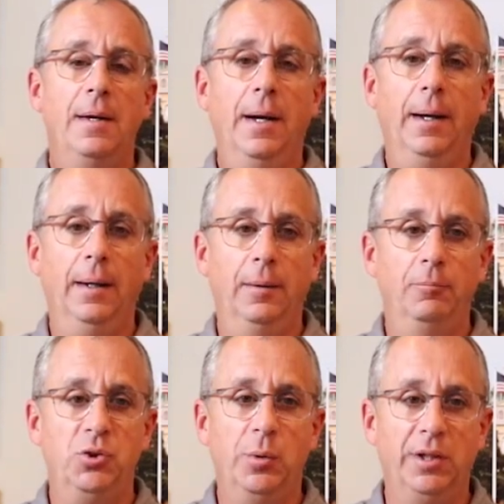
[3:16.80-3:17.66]

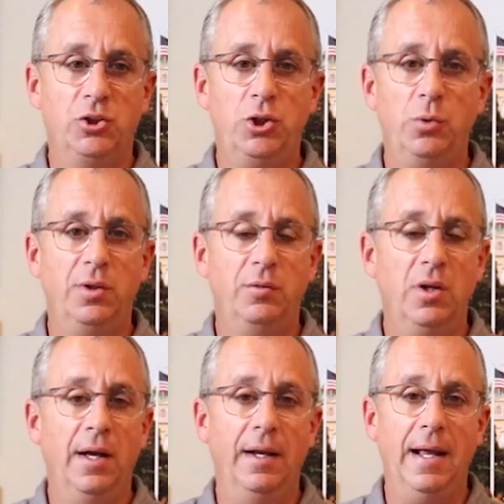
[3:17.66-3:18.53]
uh, doing shoot
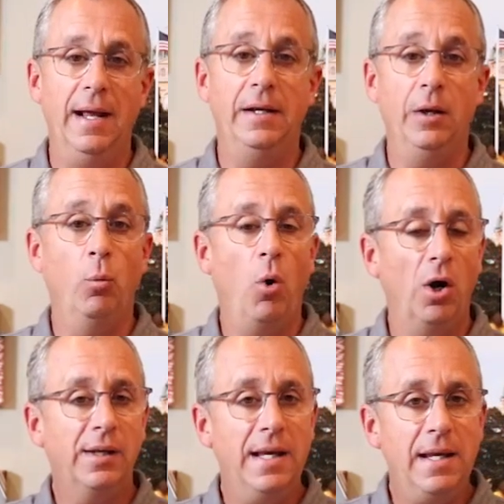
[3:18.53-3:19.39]
uh, in, in
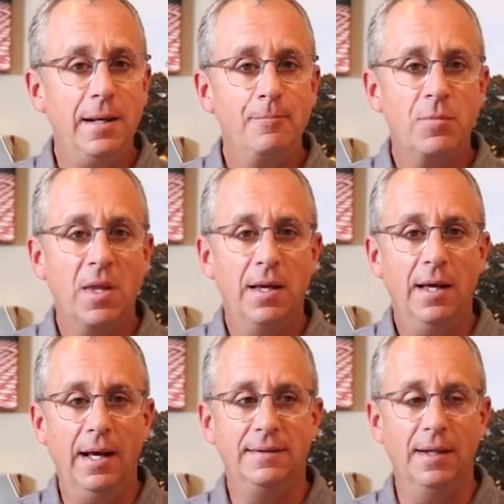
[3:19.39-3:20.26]
Waukee
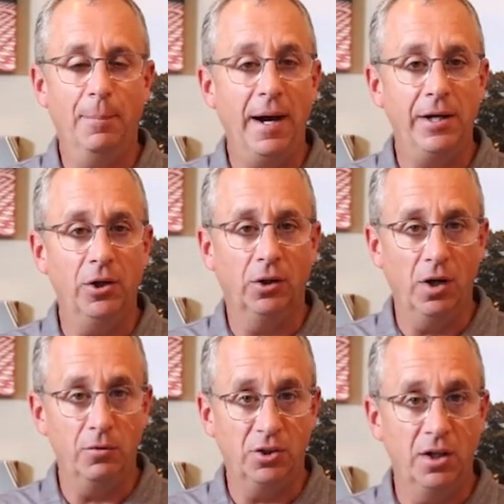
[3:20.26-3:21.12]
at uh, Pioneer
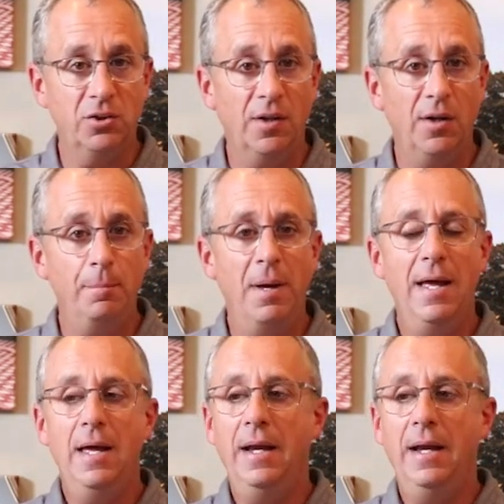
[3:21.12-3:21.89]
Gun Club.